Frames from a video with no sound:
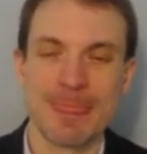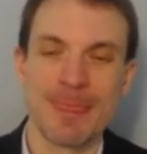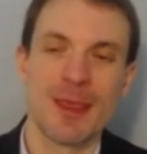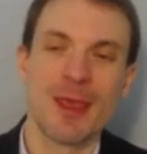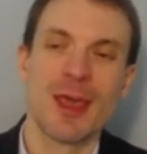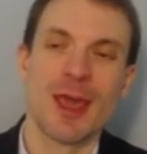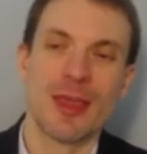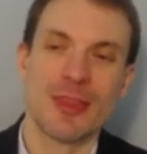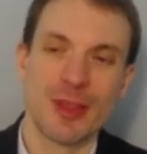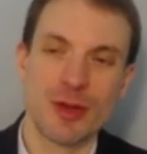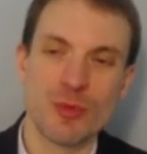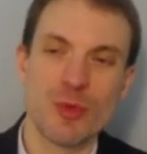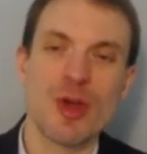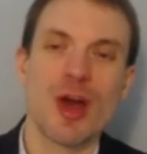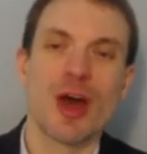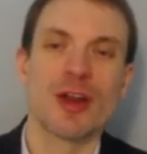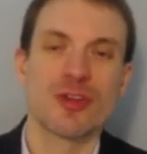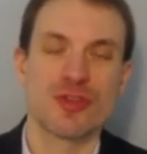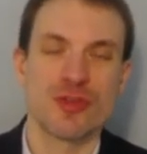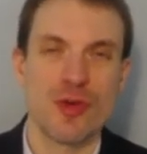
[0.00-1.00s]
and then we
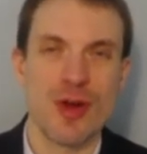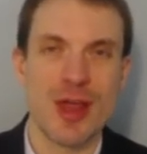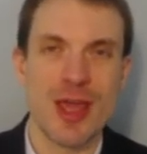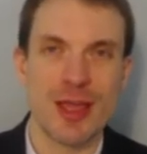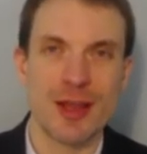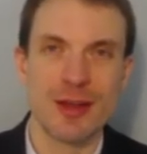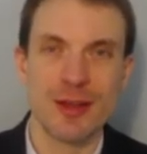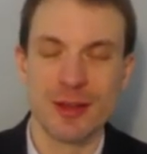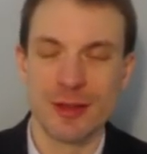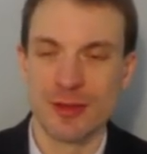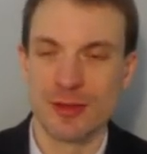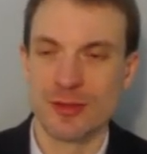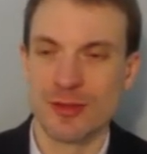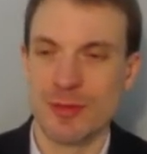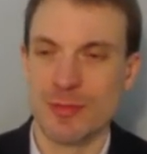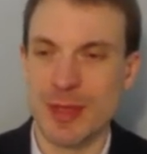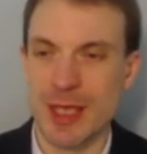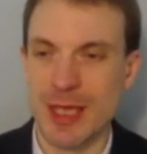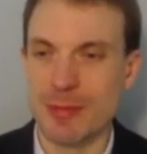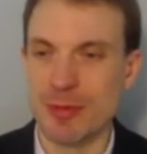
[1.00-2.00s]
ought to trade
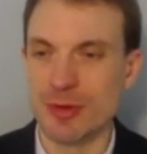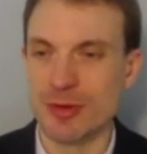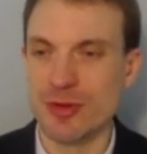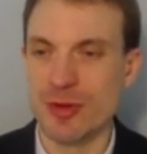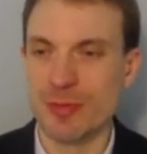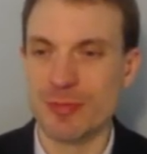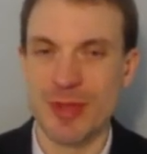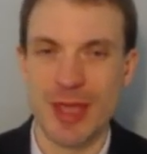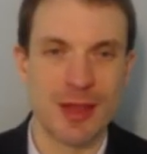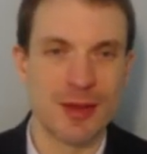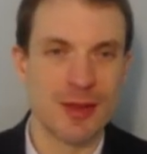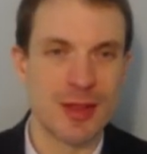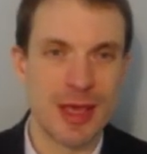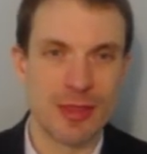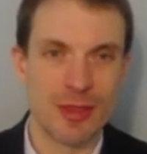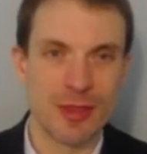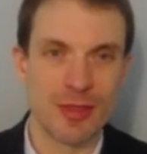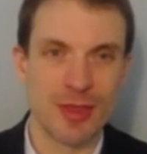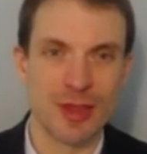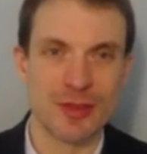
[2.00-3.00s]
to be able to obtain the
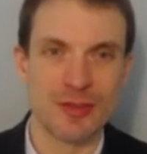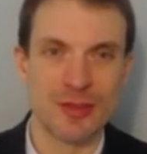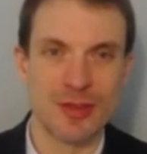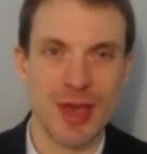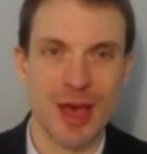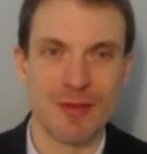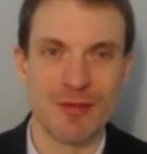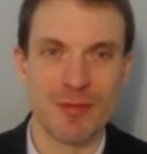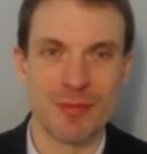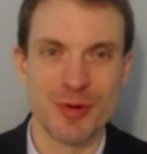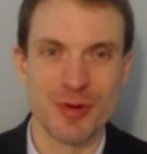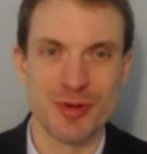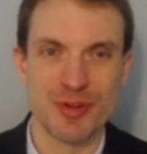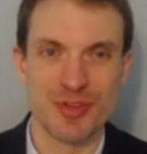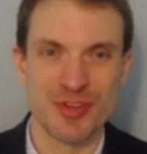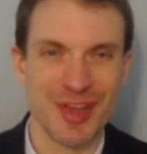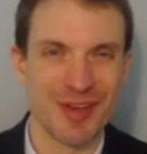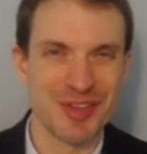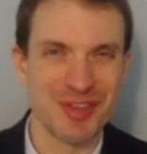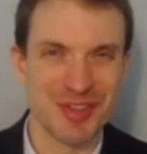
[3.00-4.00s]
other things that you haven't
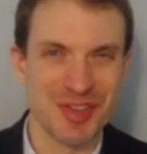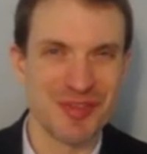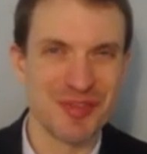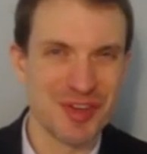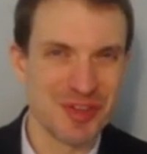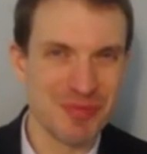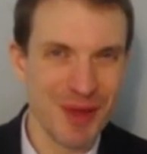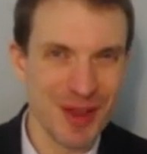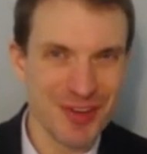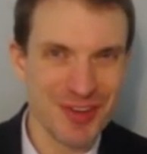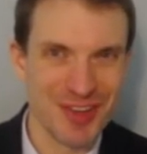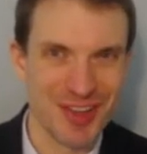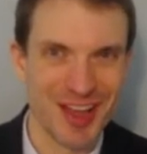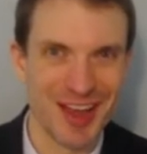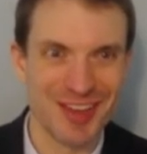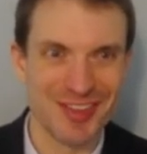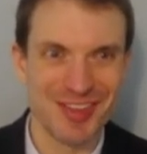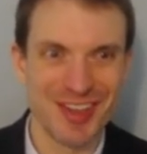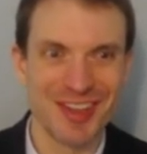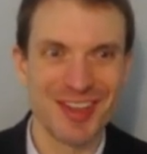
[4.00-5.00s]
produced. Obviously, if you're
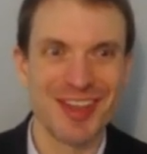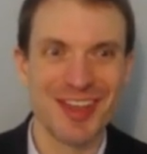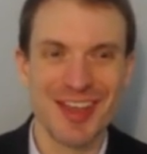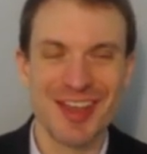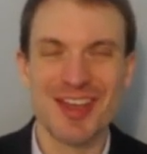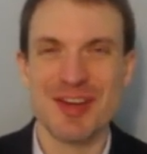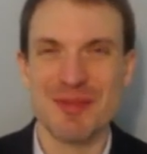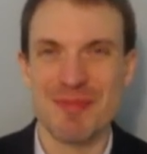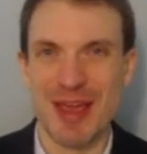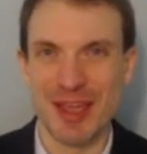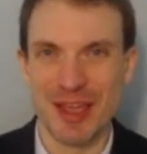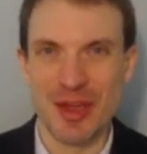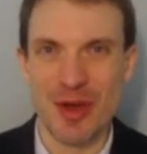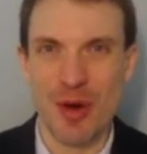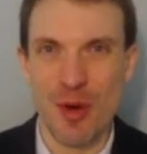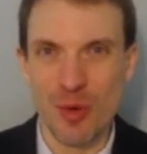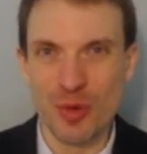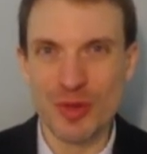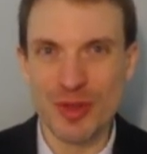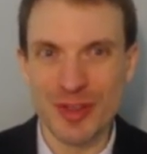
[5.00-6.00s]
specializing, you're making
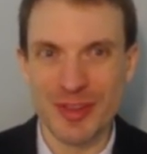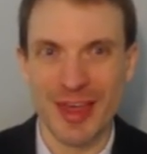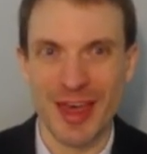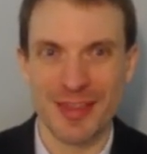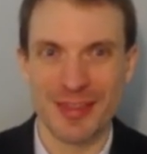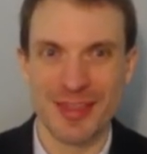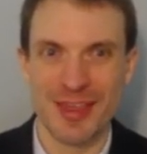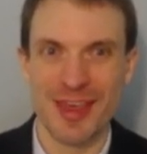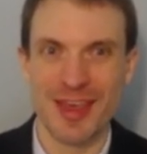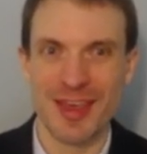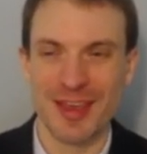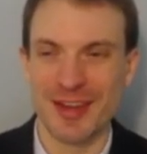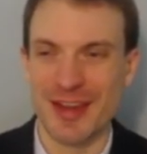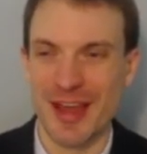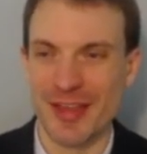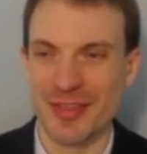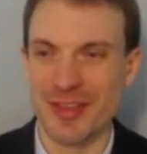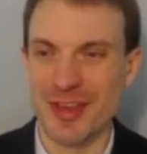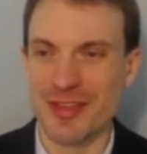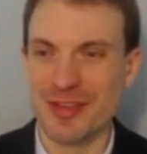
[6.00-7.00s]
only that thing and
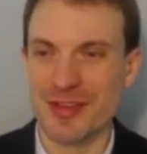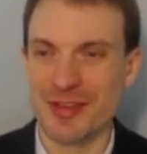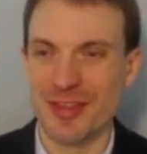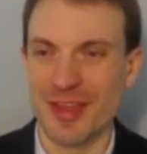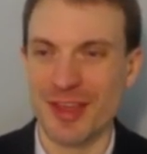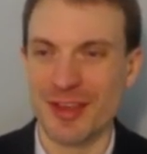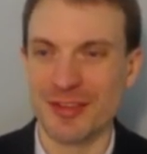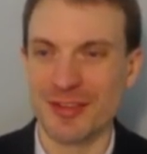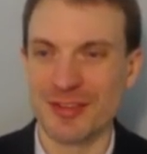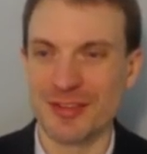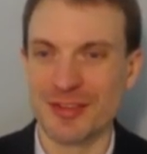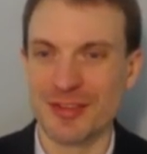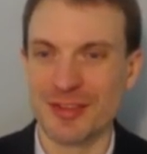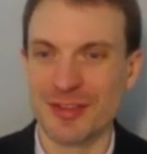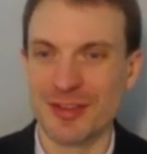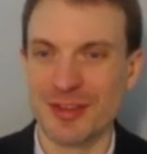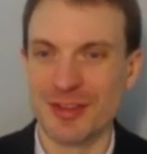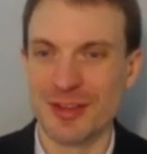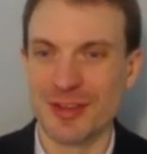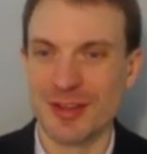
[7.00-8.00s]
not the other things.
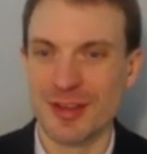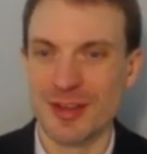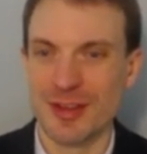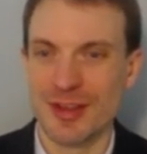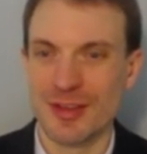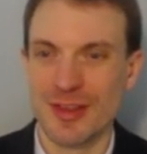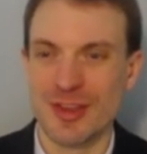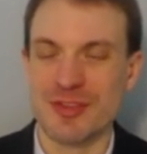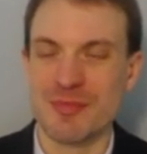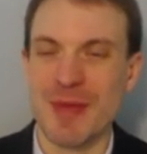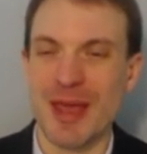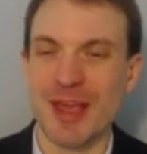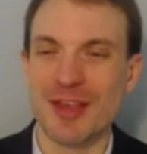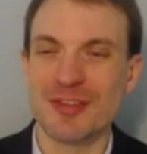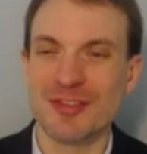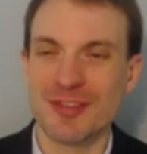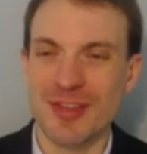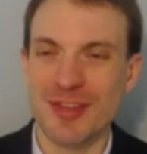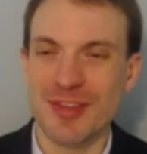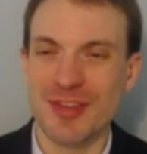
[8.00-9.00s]
This
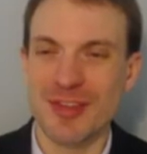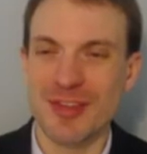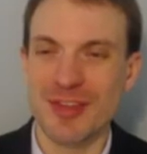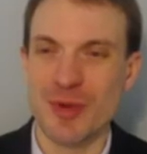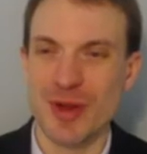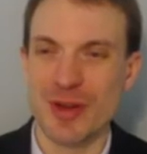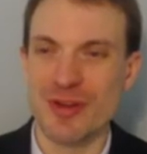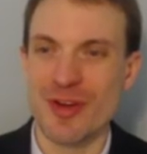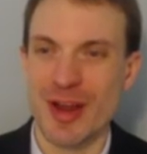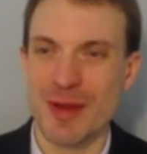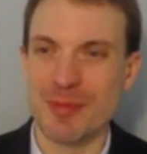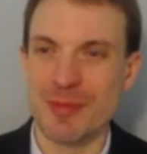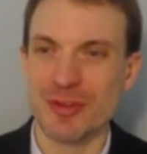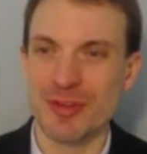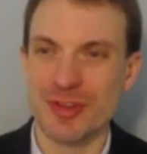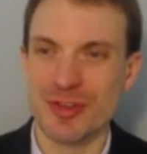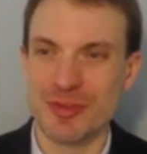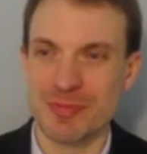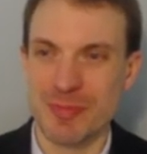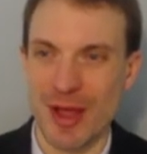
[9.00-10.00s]
makes sense when you're able
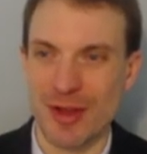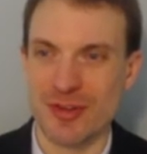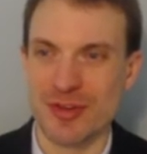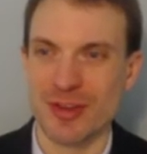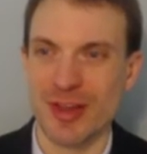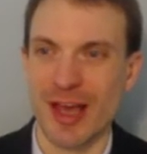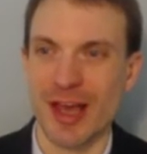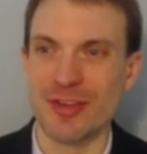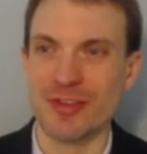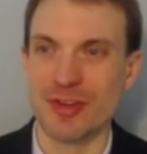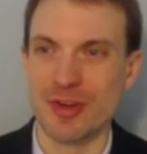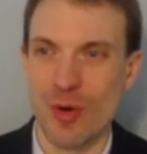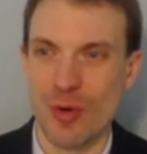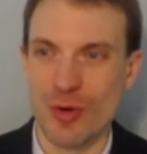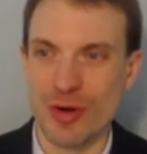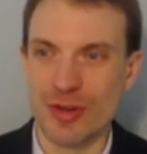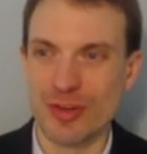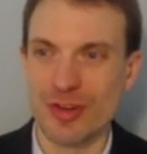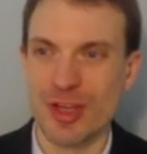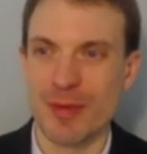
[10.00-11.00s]
to specialize
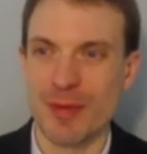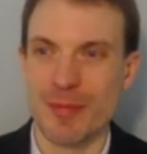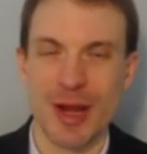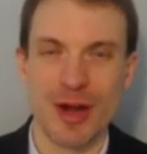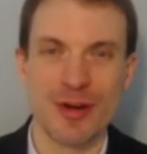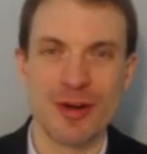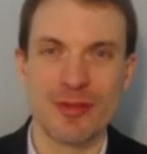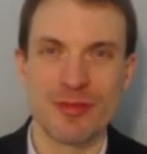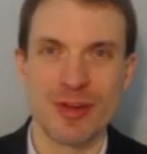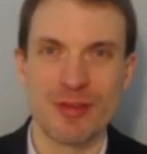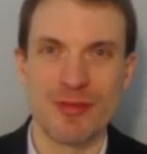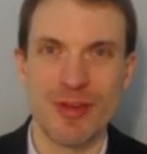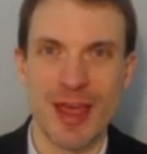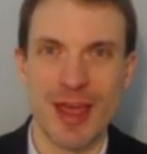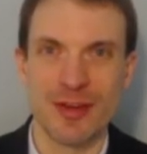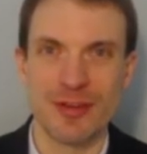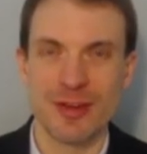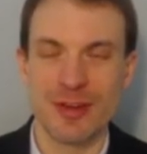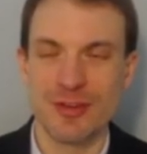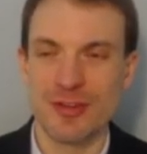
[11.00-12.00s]
according to comparative
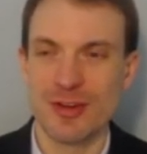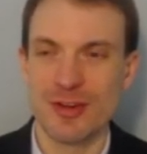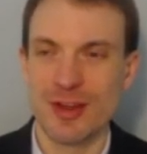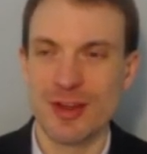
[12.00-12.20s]
advantage,